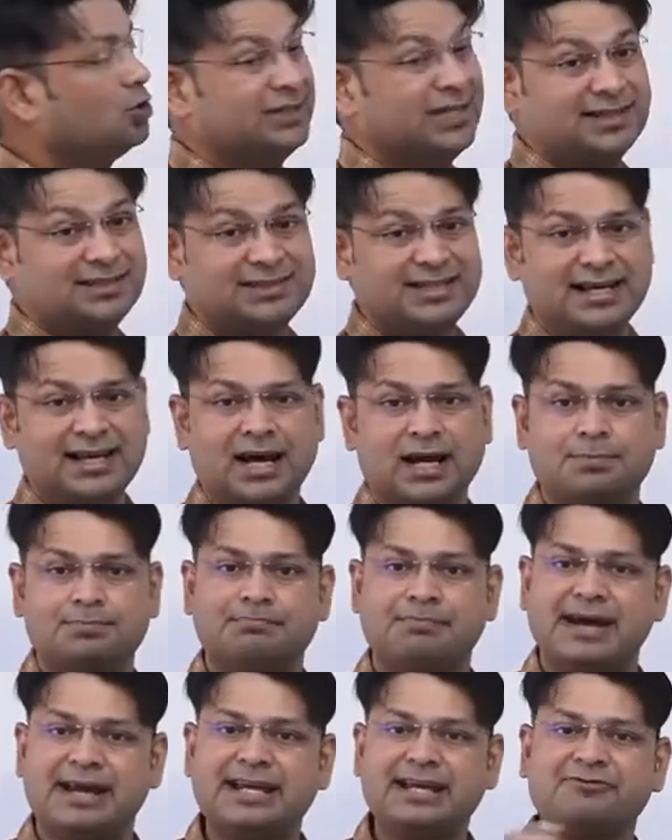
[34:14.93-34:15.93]
that there are
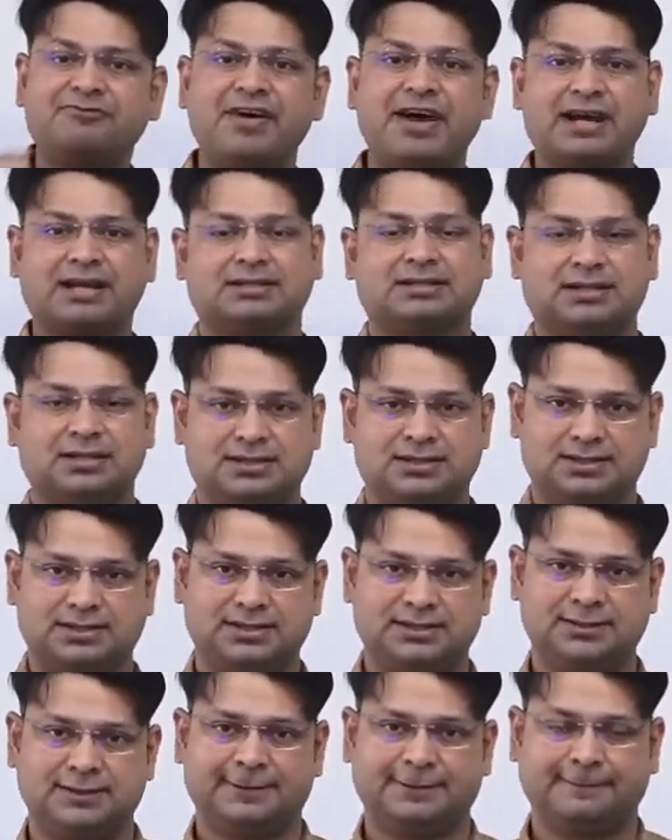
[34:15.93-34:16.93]
many
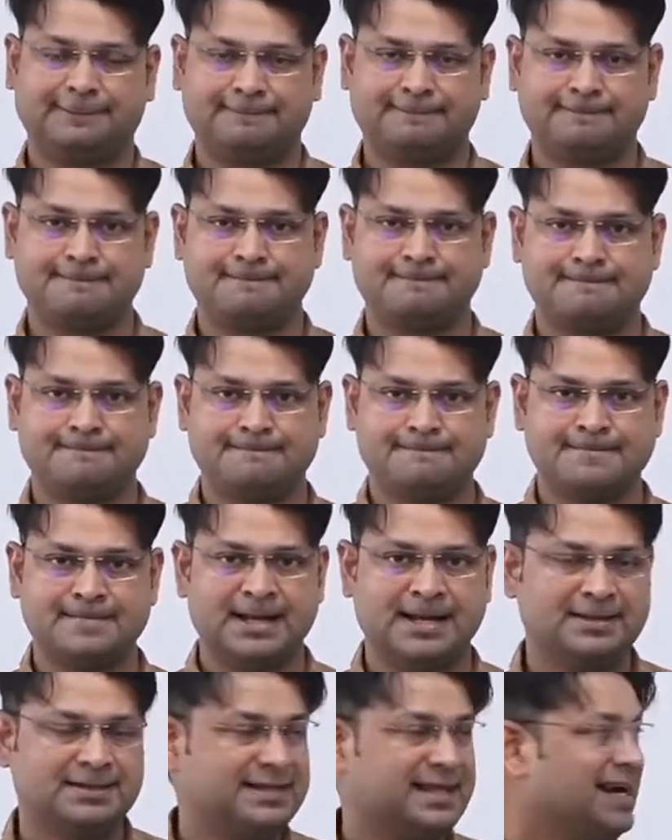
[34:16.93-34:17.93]
factors
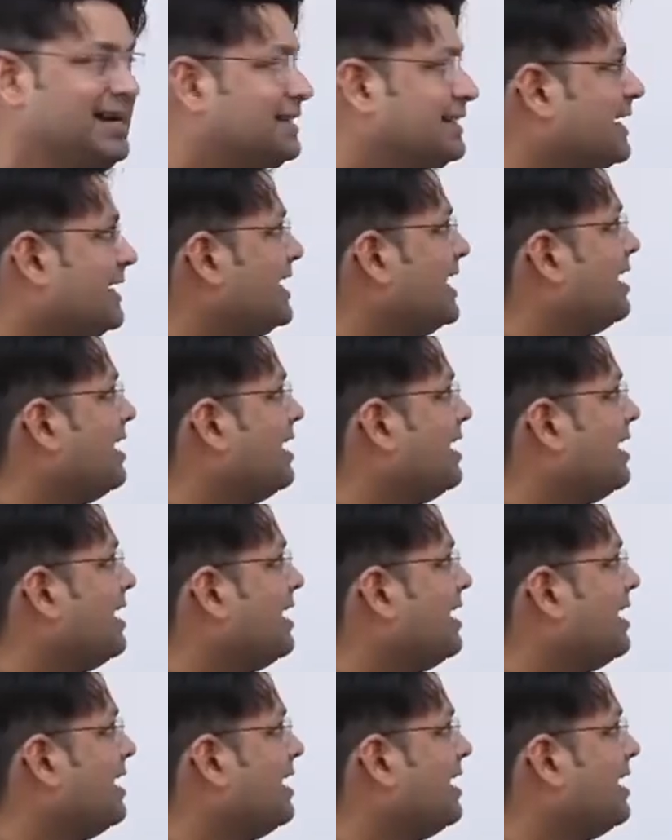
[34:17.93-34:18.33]
that can